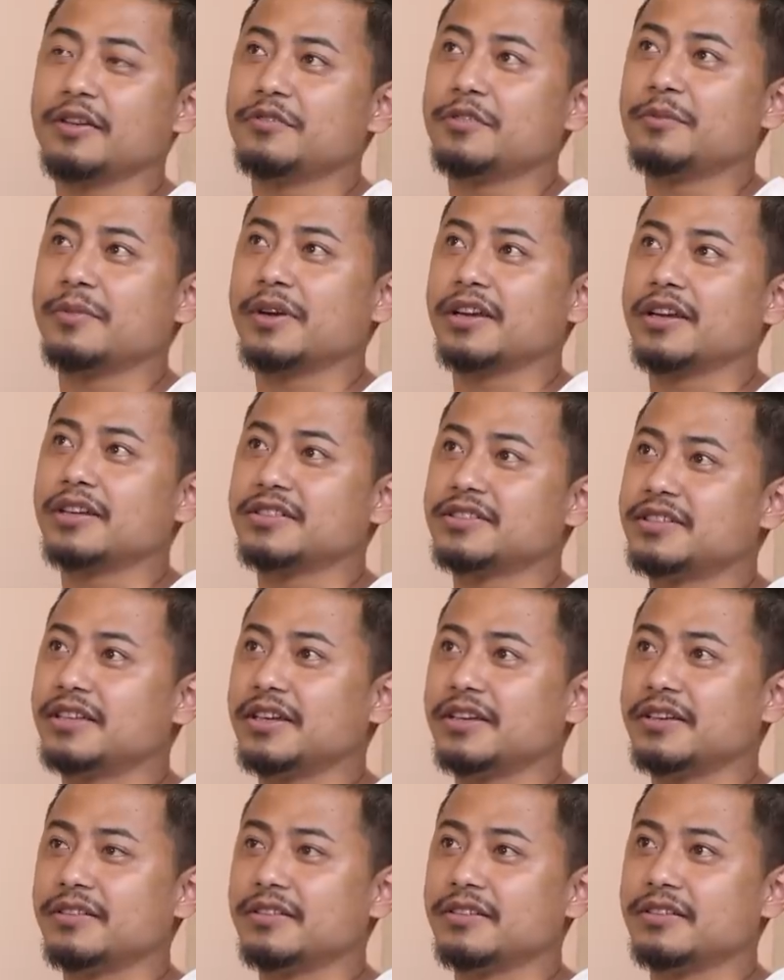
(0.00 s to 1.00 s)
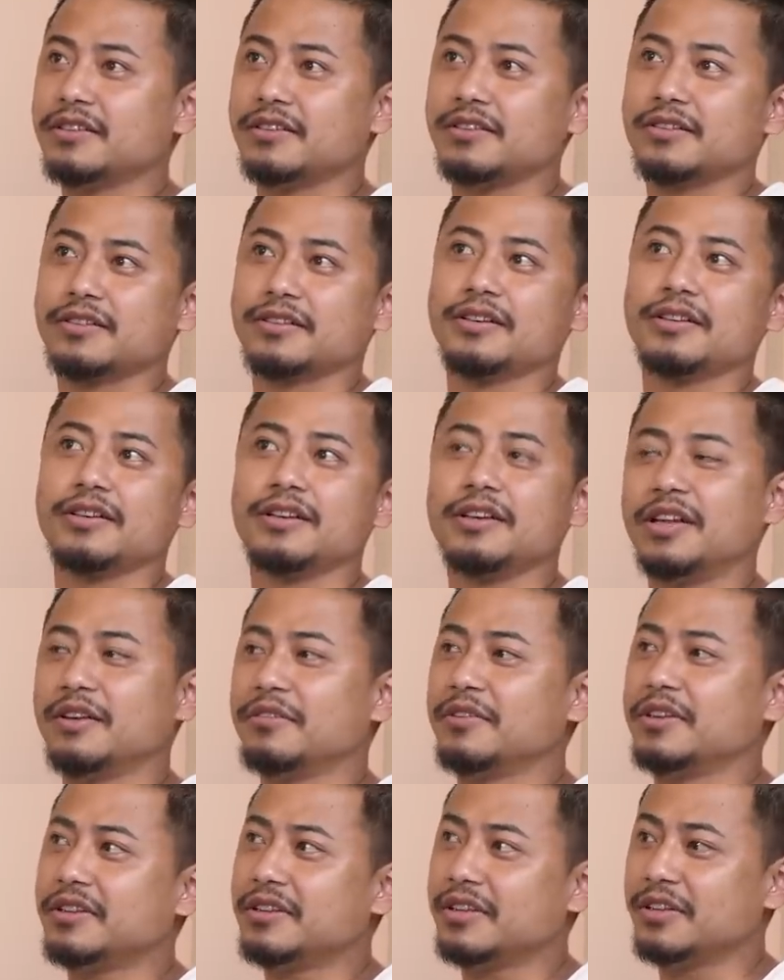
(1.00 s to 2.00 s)
Right after my class 10,
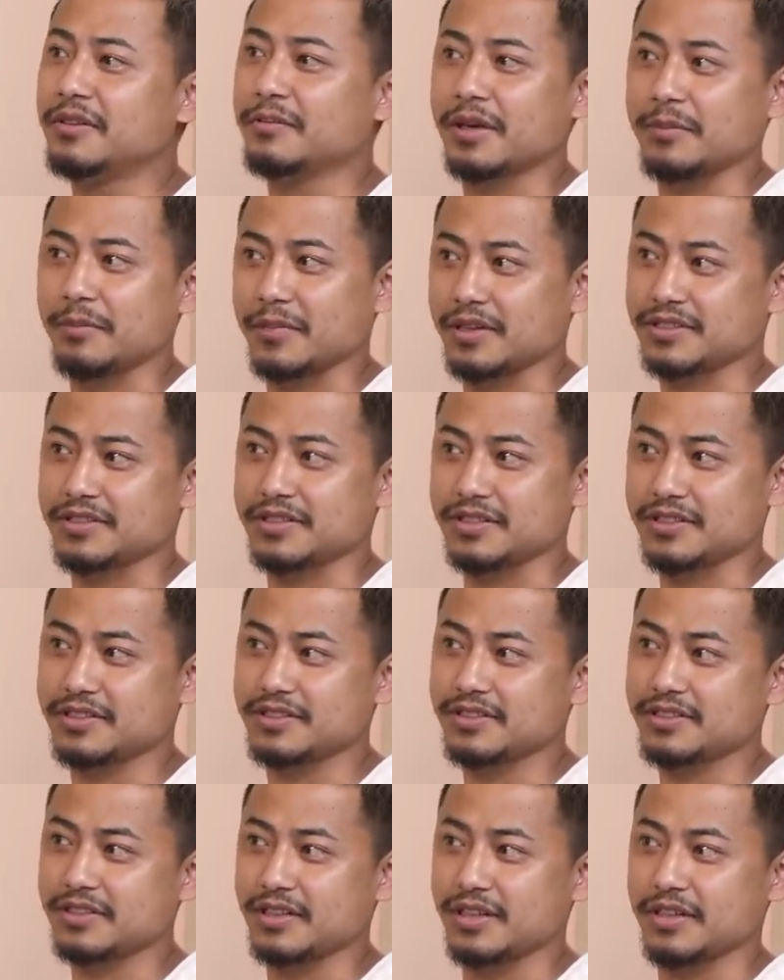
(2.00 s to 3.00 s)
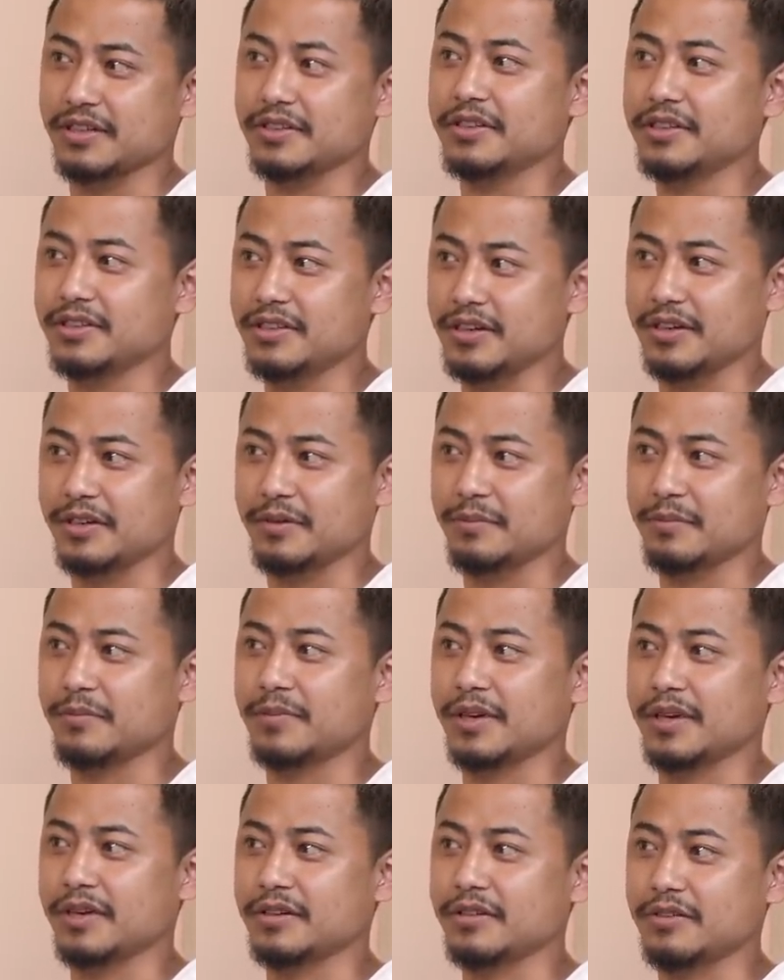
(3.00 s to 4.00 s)
11 till my master's, I did
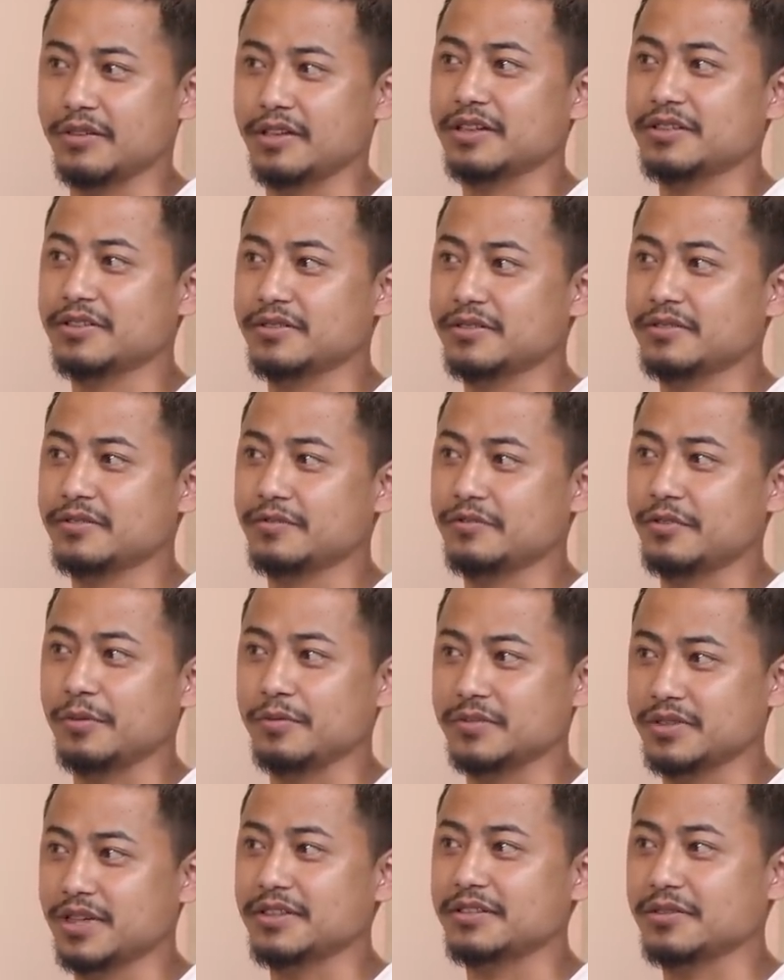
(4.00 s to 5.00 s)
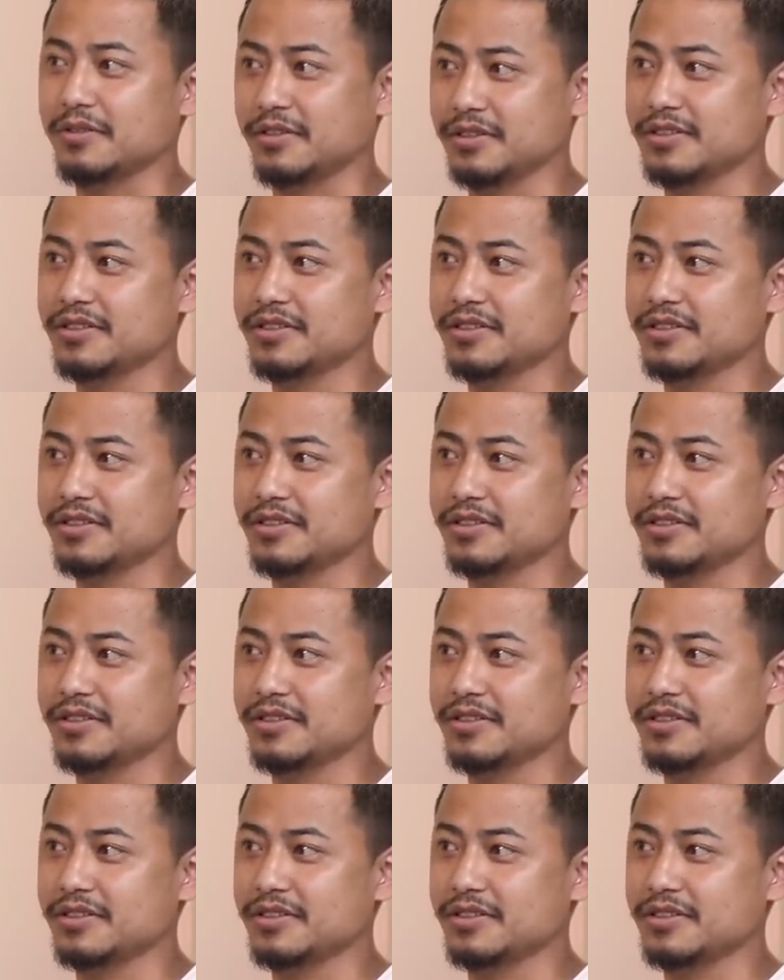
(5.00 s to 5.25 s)
my college from Science